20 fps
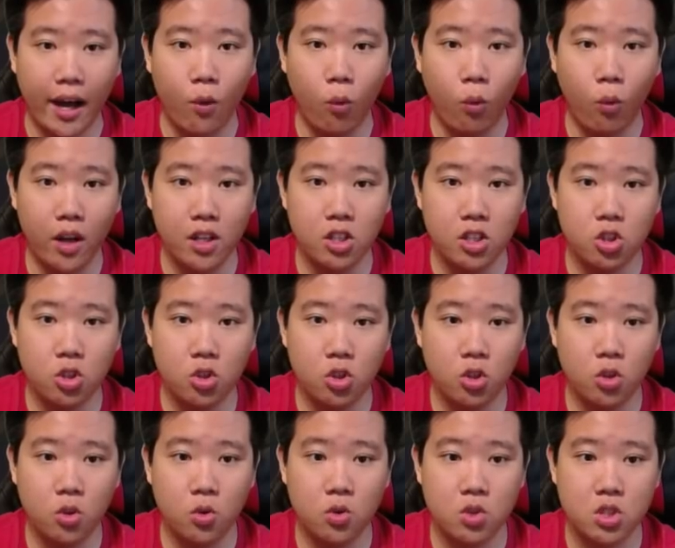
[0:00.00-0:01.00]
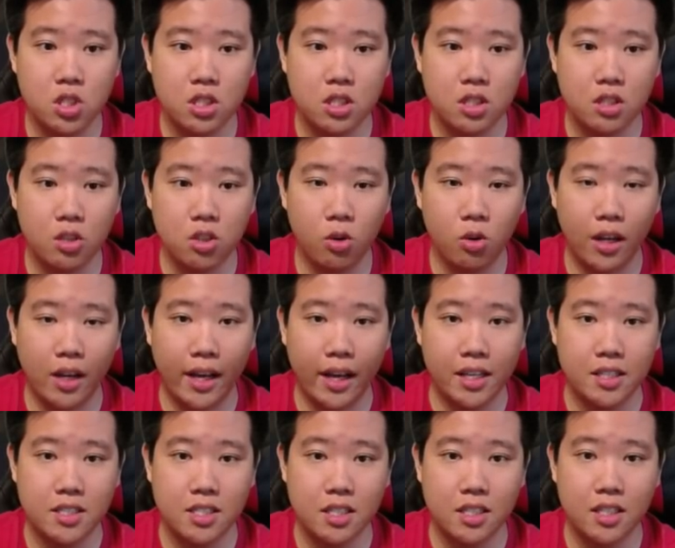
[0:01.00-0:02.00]
want to
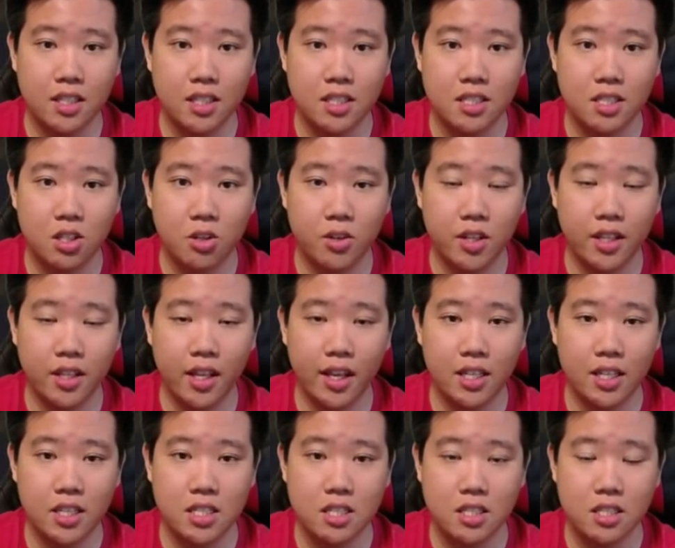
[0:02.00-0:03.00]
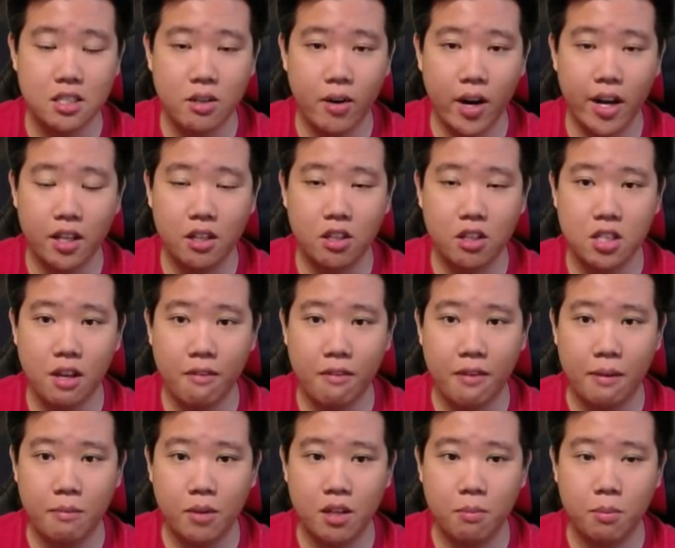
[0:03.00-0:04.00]
utilize this 3 days, right? Because if
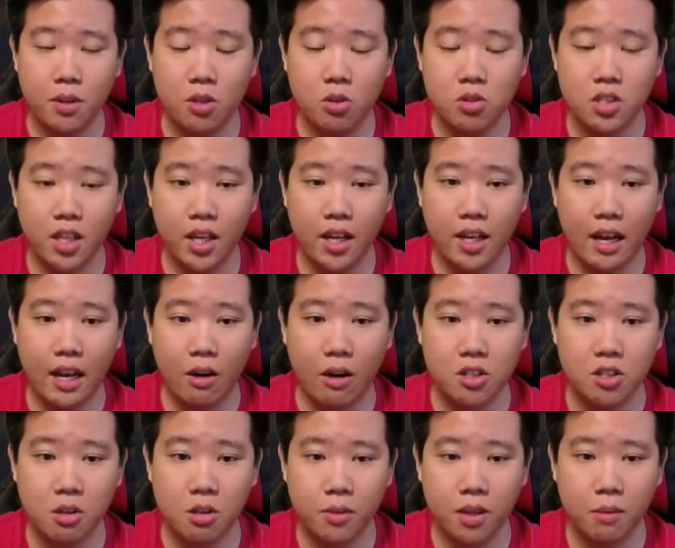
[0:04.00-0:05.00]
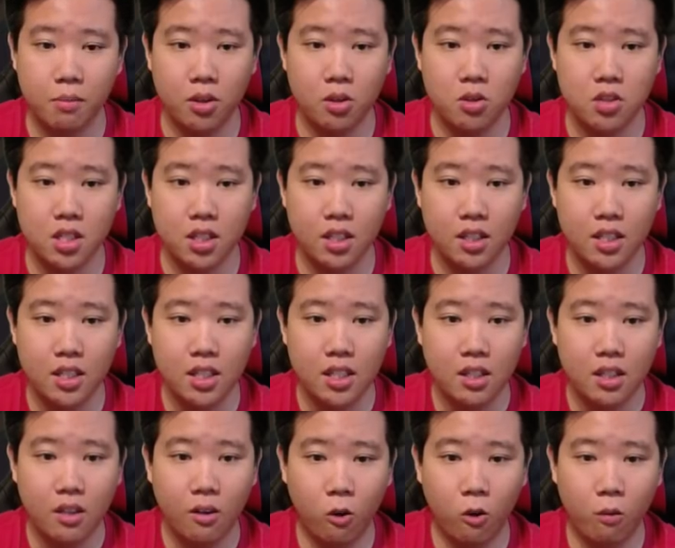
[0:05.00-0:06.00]
I'm gonna be using 8 hours, so I'm gonna be using
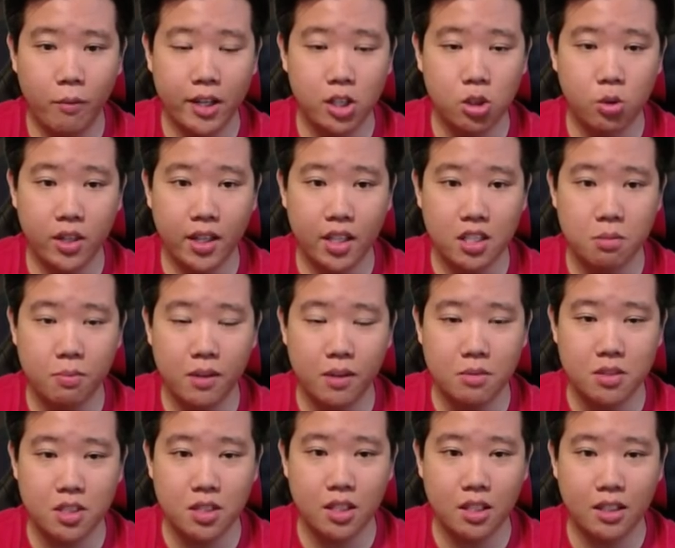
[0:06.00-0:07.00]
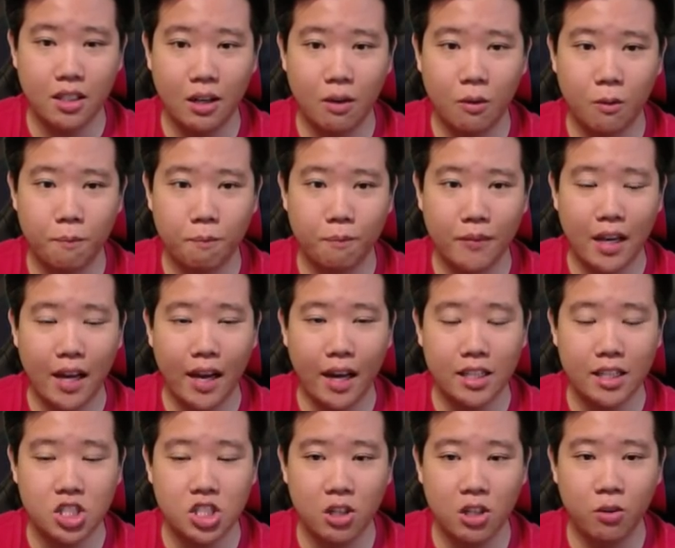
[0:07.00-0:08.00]
all my 3 day speed ups here. Now I
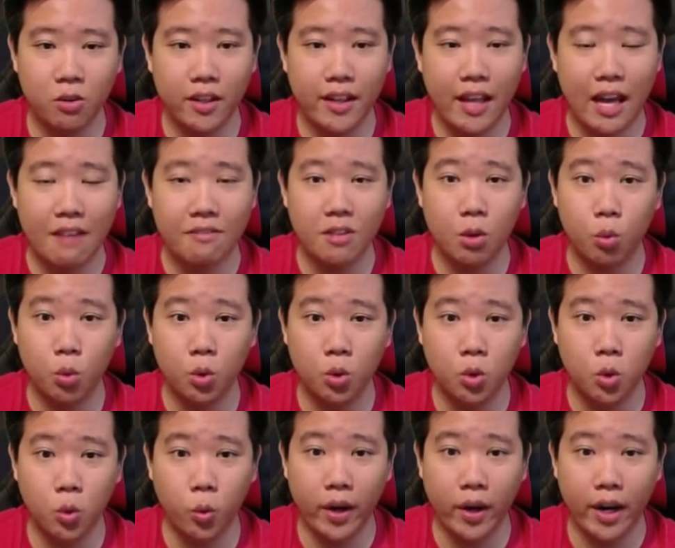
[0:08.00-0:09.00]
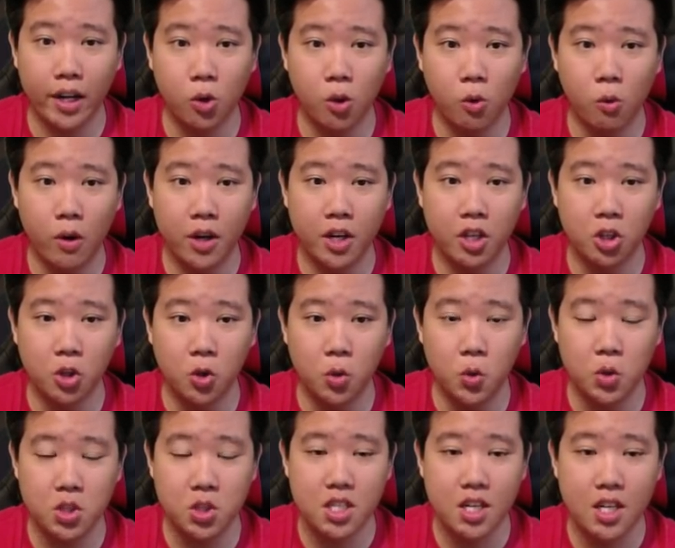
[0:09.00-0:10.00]
generally have the rule where I don't want to
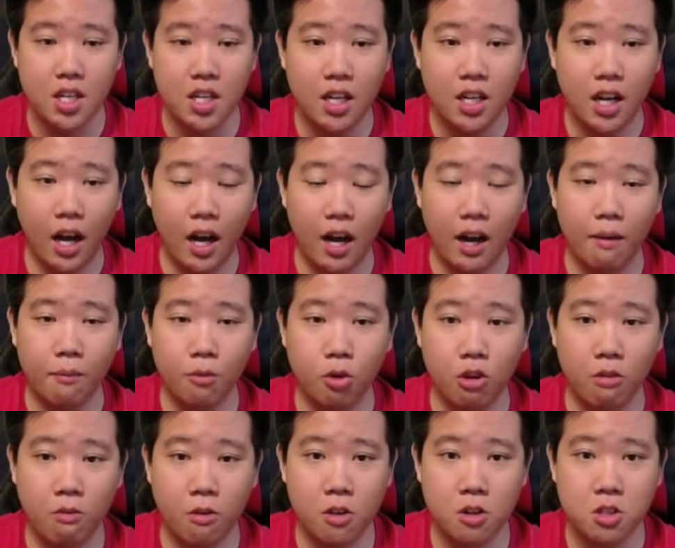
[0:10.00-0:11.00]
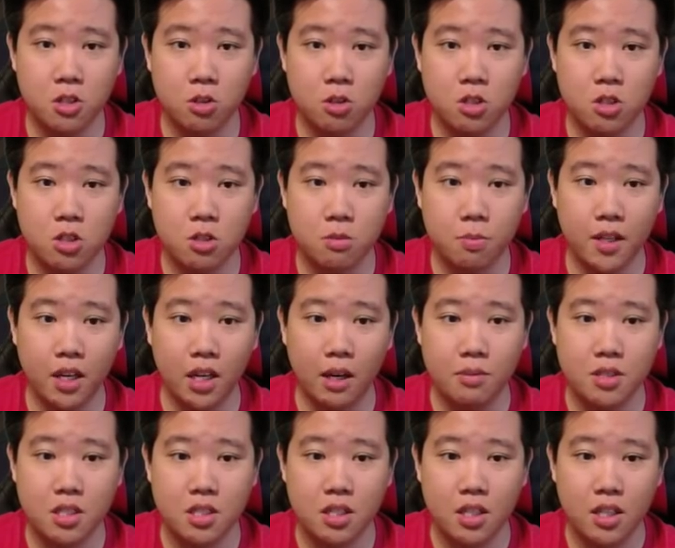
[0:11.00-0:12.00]
use universal speed
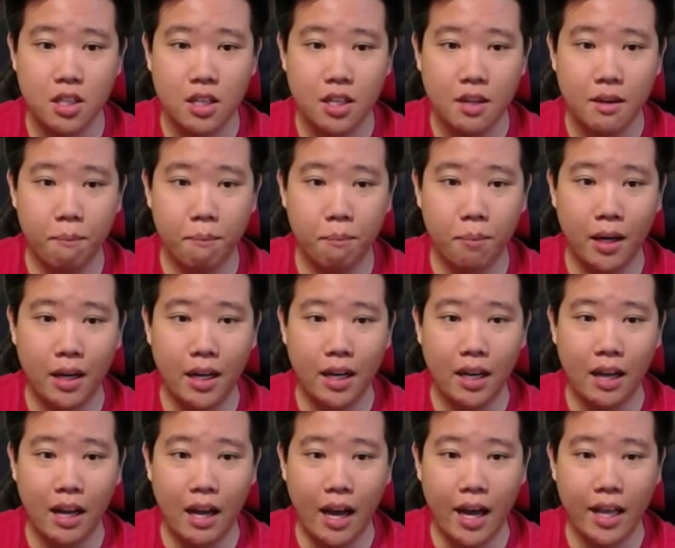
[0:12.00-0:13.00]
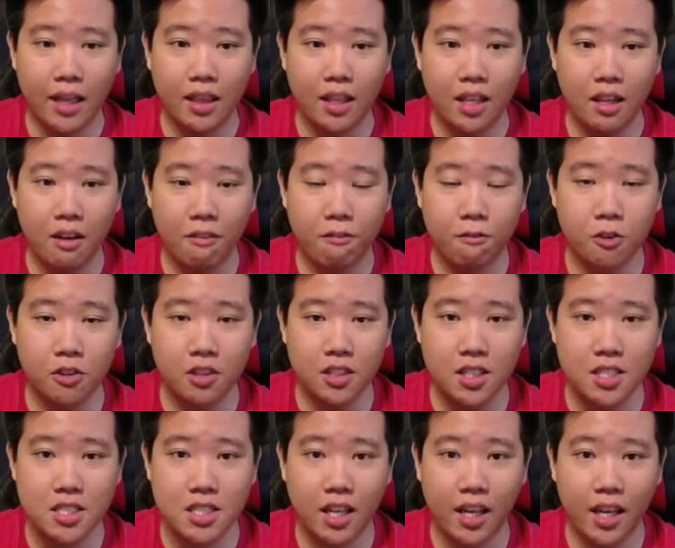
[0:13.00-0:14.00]
ups, but I think for
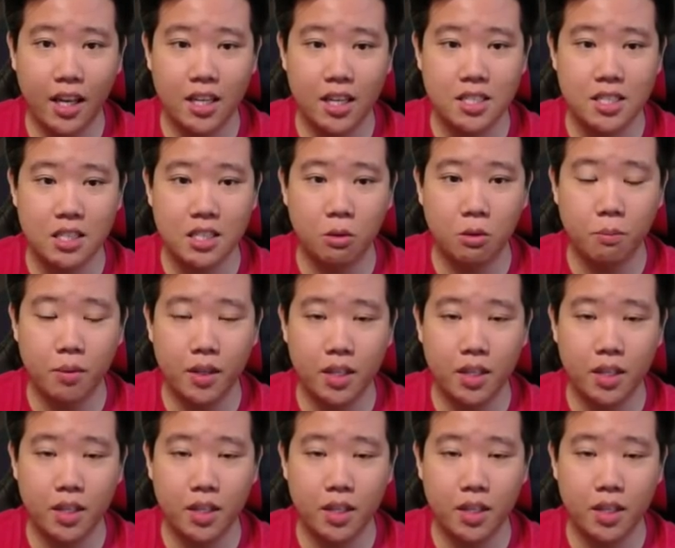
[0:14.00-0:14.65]
this case it will be an